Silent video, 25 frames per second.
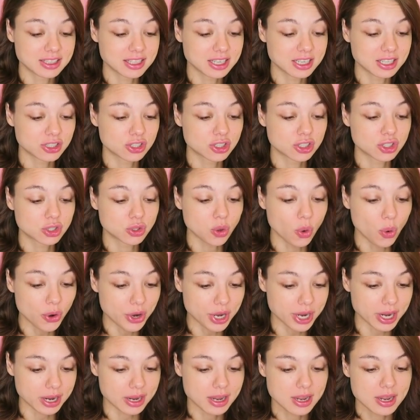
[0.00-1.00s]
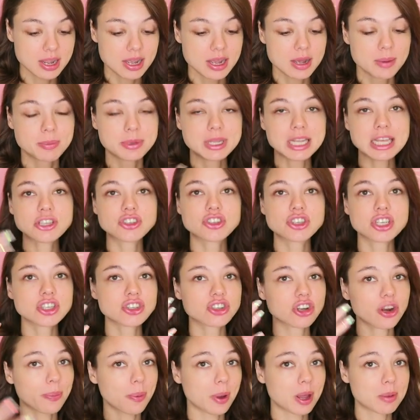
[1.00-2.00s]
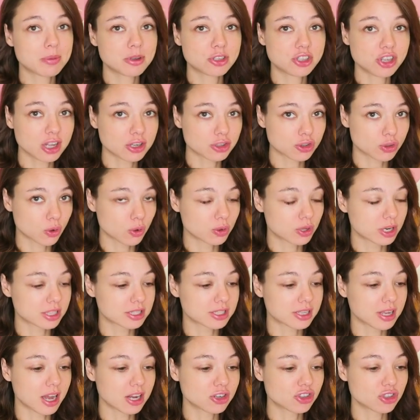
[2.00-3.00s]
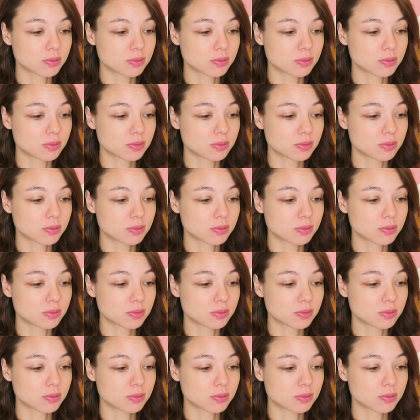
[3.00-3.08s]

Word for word: secret stories. Ginger promised me